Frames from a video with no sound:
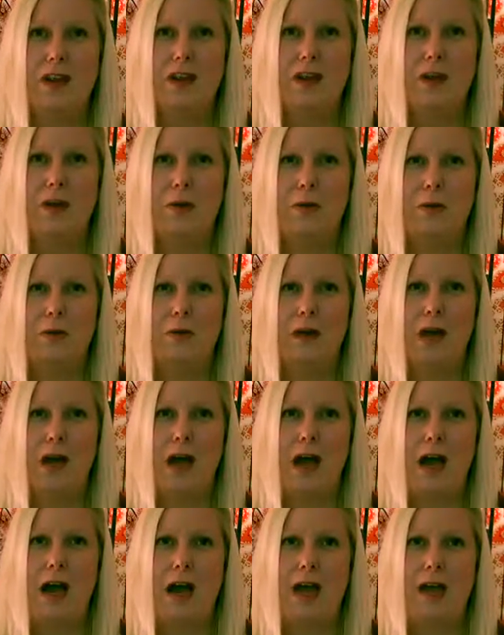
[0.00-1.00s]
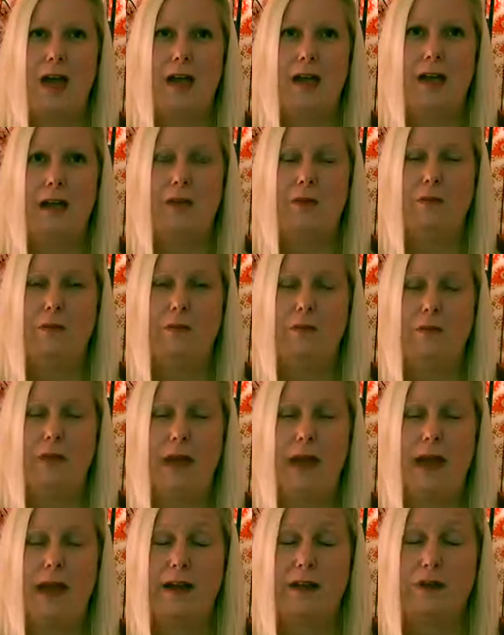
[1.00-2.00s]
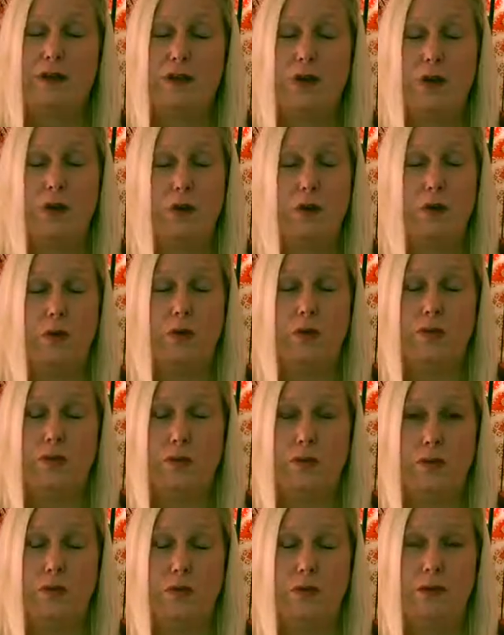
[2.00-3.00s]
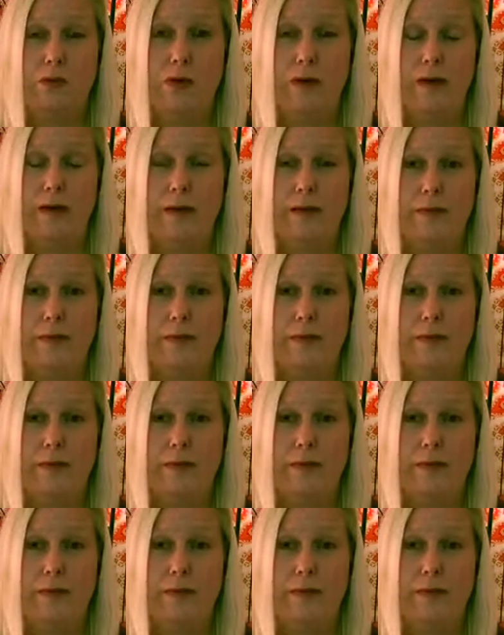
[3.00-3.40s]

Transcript: I had to go through,